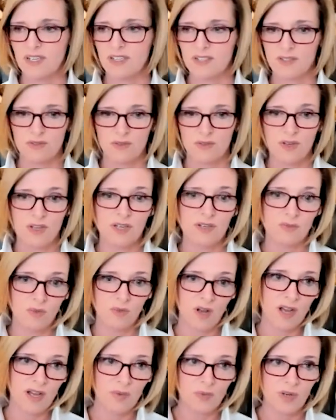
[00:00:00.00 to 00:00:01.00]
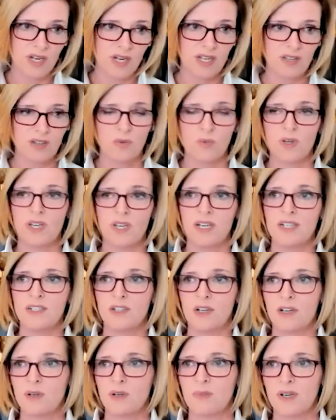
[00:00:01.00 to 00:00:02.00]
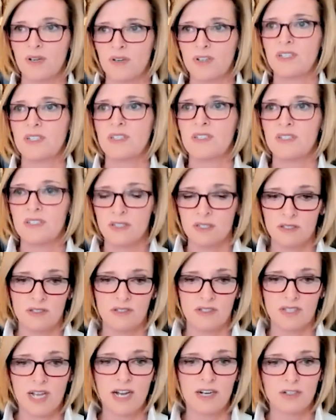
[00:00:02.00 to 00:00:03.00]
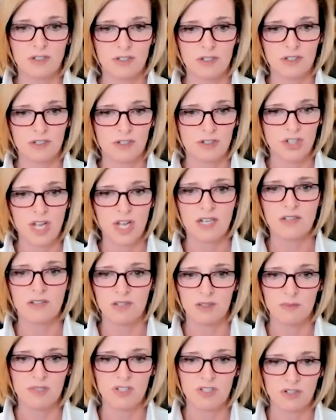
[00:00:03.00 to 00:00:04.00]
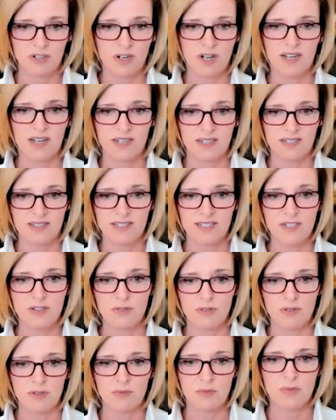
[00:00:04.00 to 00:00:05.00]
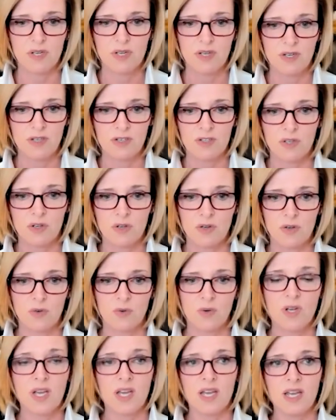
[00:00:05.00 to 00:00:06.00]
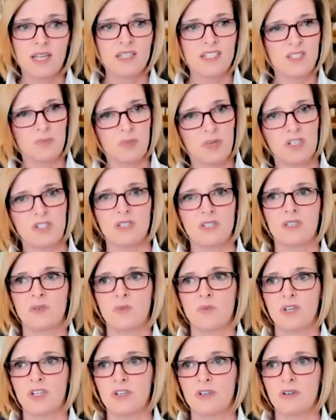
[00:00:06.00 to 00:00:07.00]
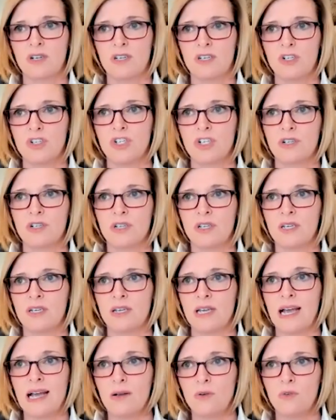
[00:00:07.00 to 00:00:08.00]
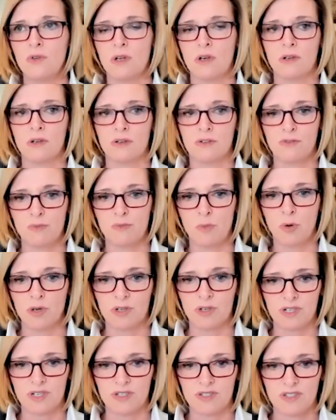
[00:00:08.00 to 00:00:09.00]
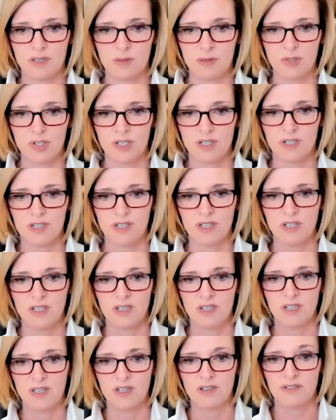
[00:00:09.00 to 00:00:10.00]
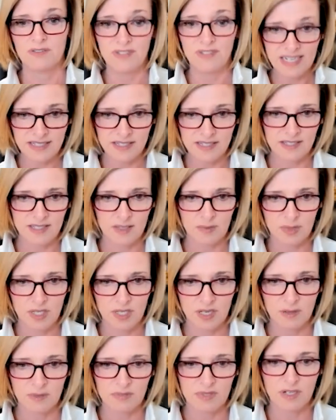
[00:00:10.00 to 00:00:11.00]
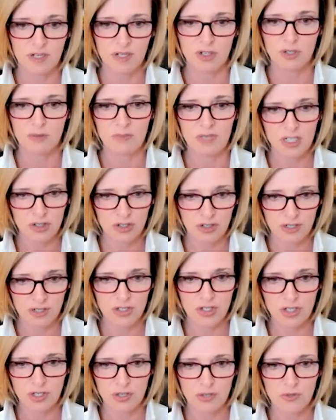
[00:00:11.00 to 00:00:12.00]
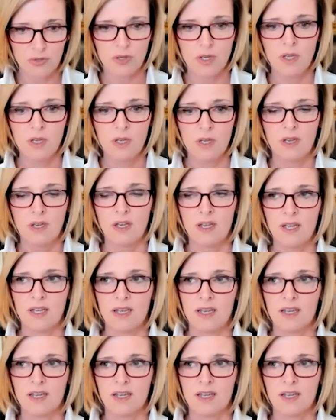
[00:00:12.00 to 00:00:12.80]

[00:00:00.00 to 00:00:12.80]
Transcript: The way I talk about it is the Dr. Jekyll and Mr. Hyde syndrome. So, and especially when you're on a journey out of porn consumption, fantasy becomes such a major issue. Mm-hmm.